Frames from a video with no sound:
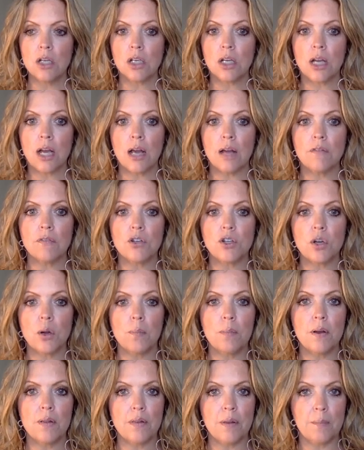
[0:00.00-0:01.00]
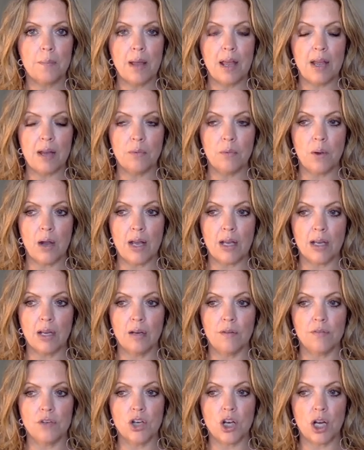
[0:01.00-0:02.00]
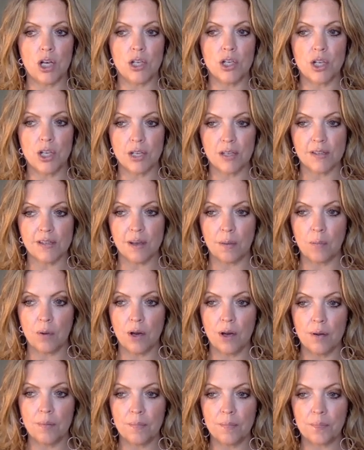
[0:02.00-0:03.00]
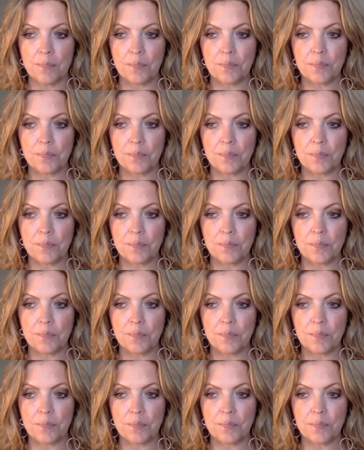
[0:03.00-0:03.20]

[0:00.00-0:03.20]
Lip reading: to kind of jump on the bandwagon of judging someone.